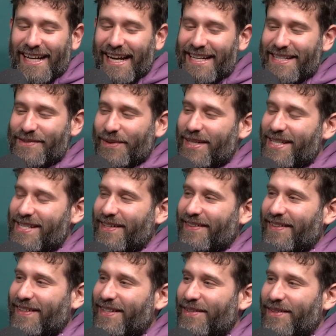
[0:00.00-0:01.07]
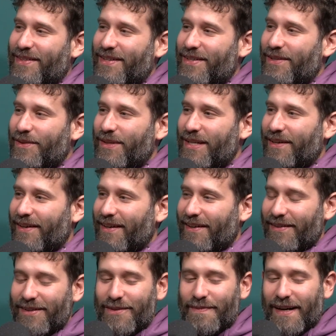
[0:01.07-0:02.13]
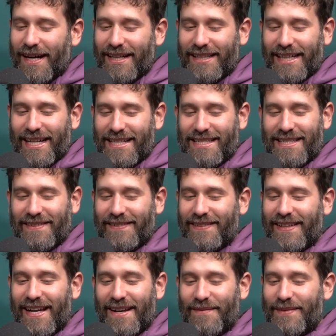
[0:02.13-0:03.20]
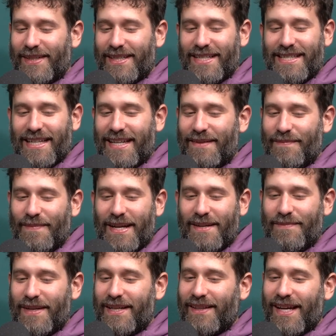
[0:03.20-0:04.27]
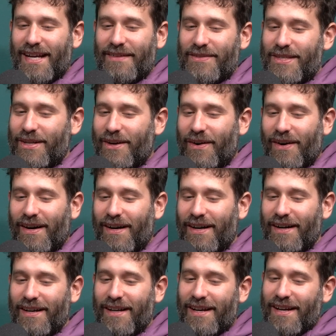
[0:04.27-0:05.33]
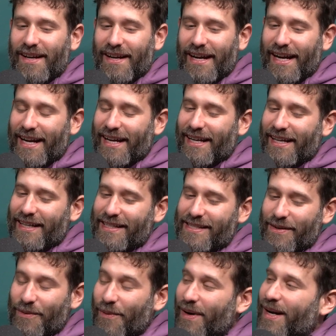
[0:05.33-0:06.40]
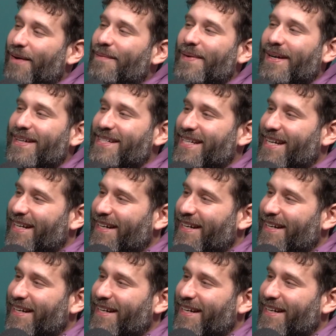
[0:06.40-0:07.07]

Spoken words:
I just wanted to start the new year and our new podcast doing that because it made me laugh so hard. So what up, Mary Jane?